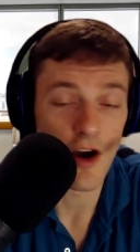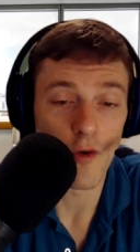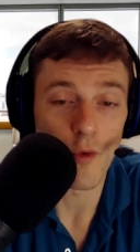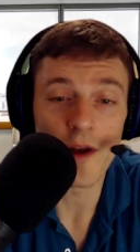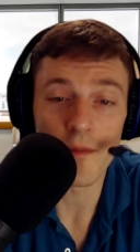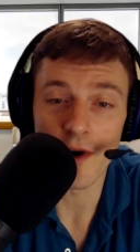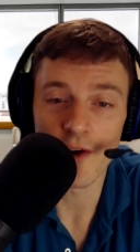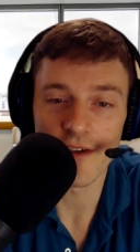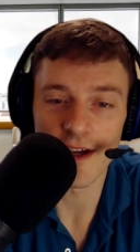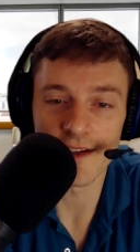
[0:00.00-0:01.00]
What
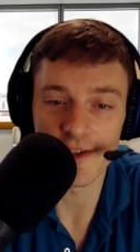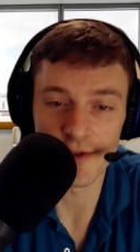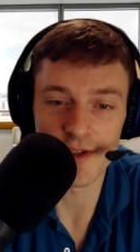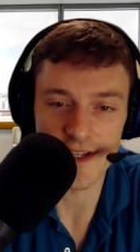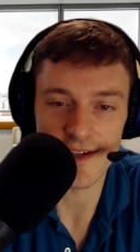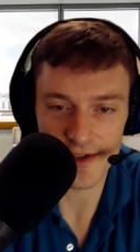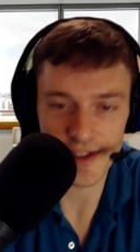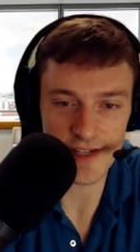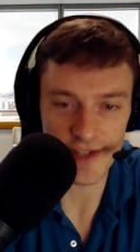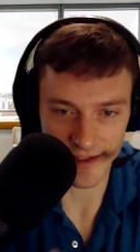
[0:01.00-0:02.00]
motivated you to start
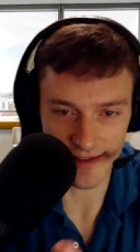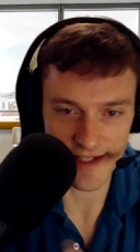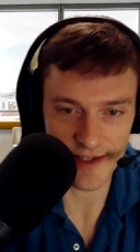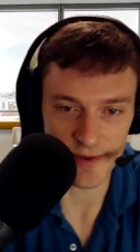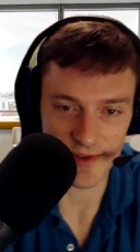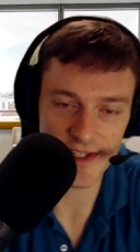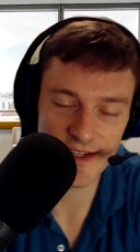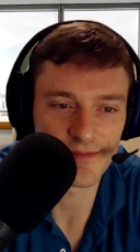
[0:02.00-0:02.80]
teaching these students?